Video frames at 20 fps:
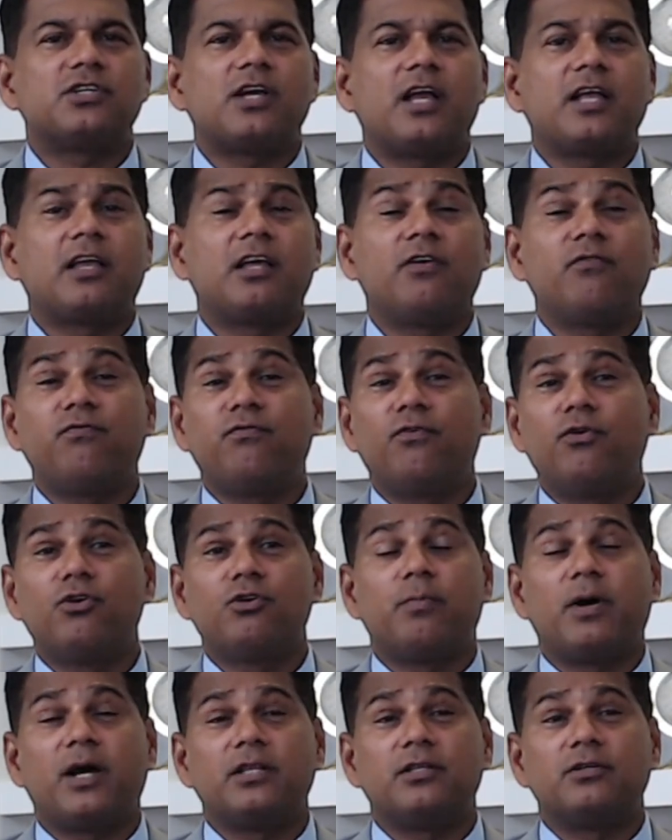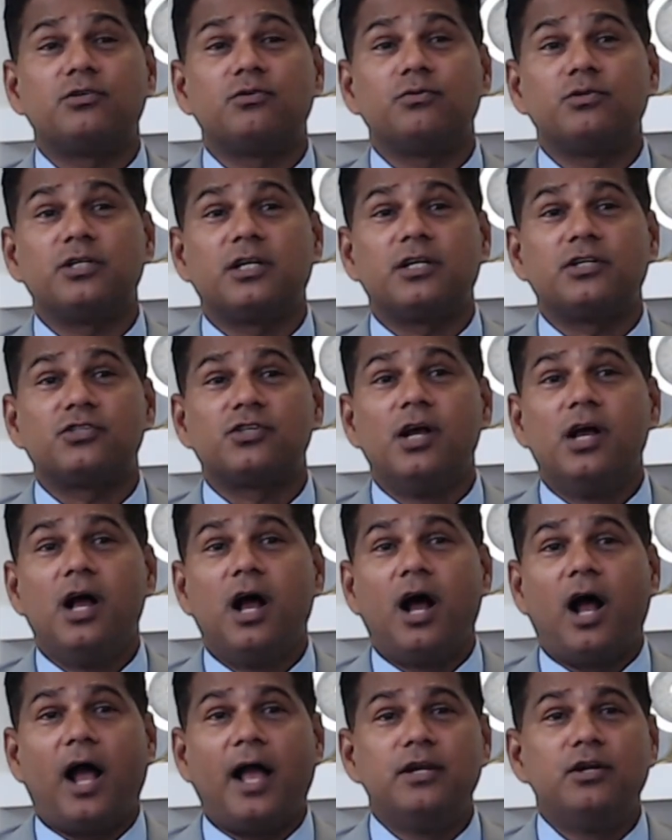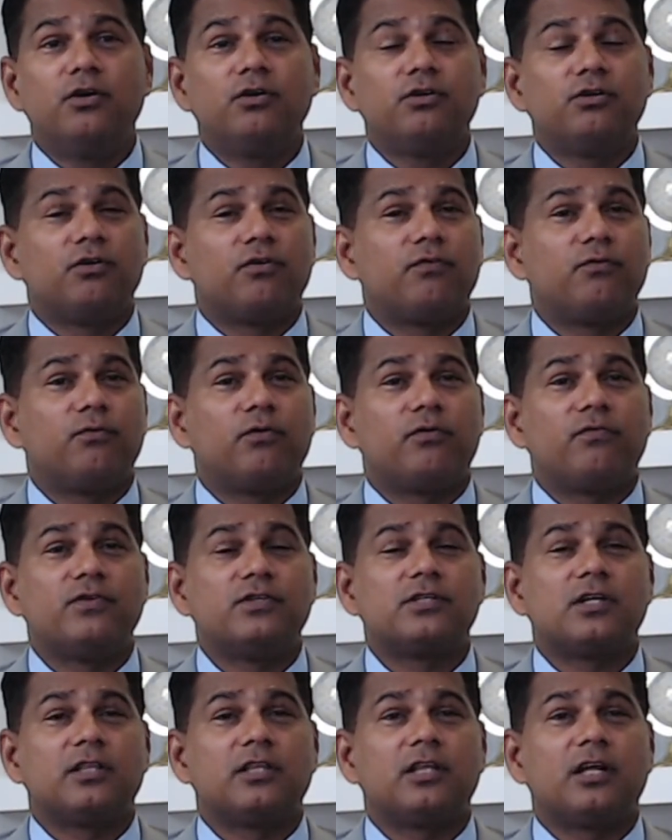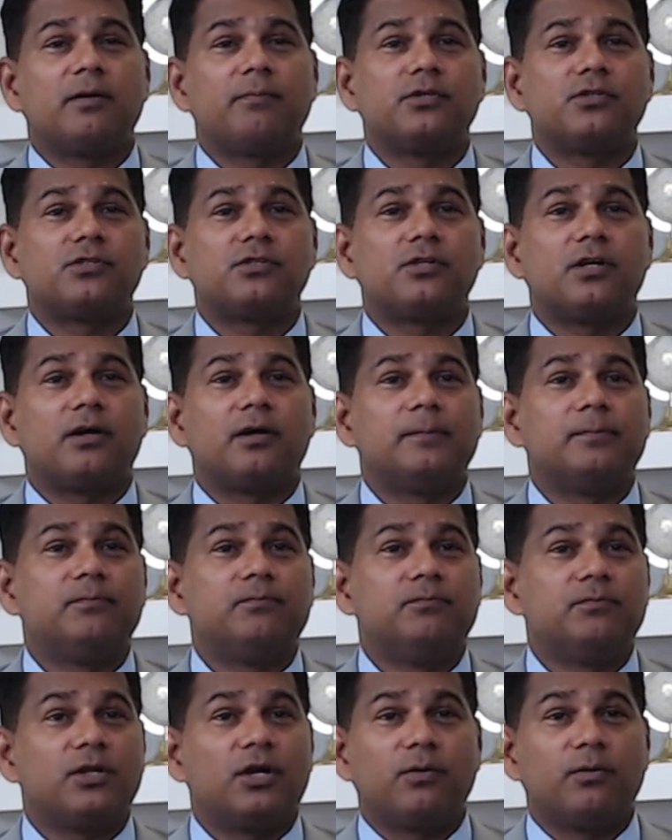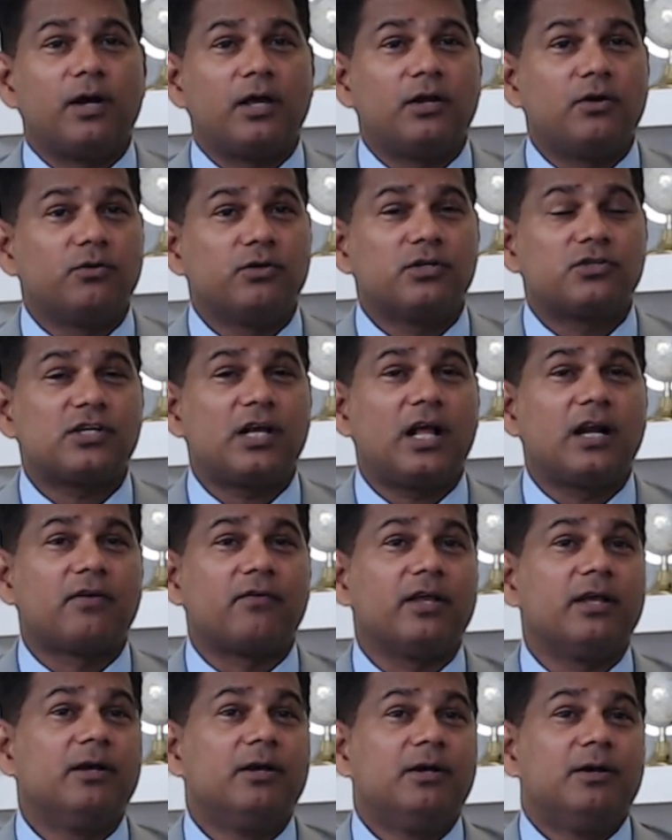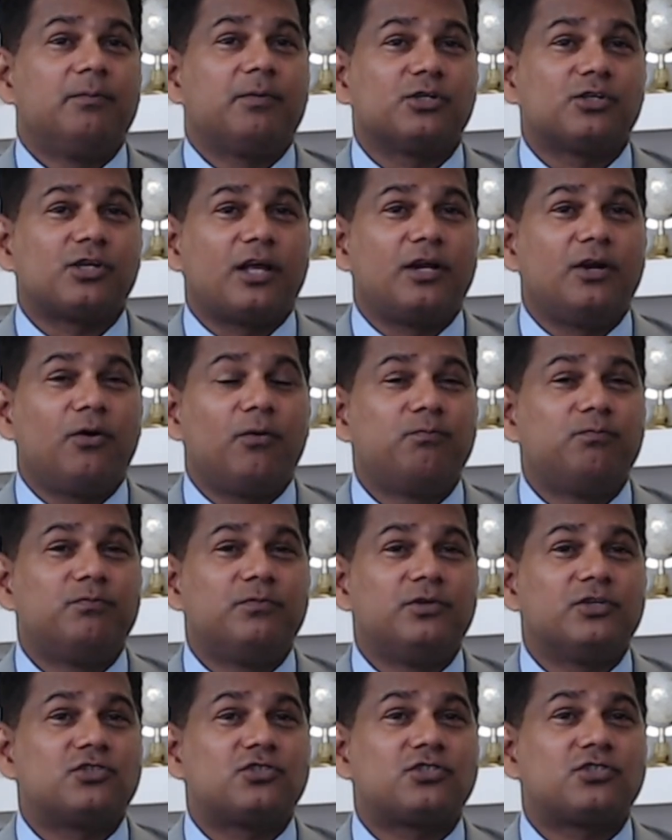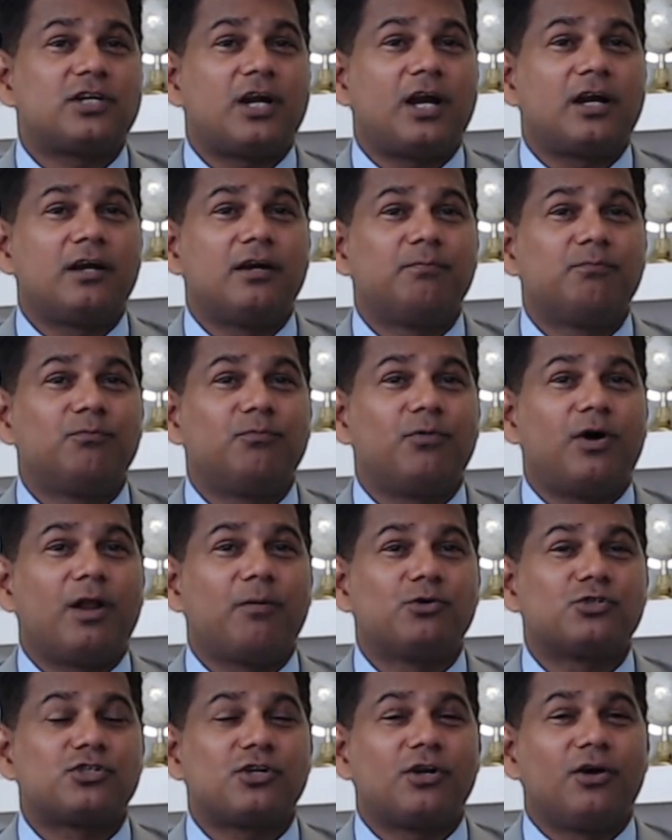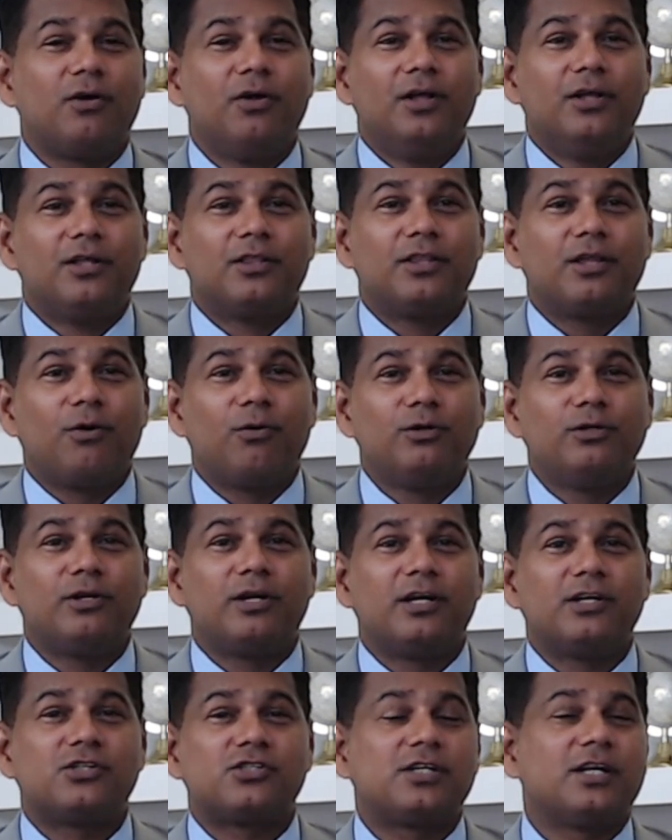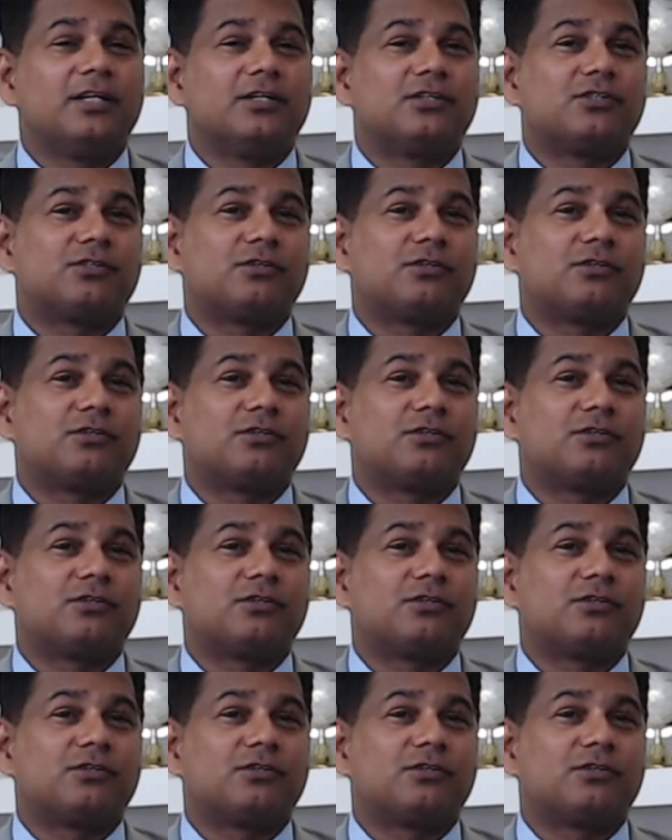I can afford to buy the 2 tickets. I know you're a physical therapist. I know your salary because I know it's standard almost the whole United States.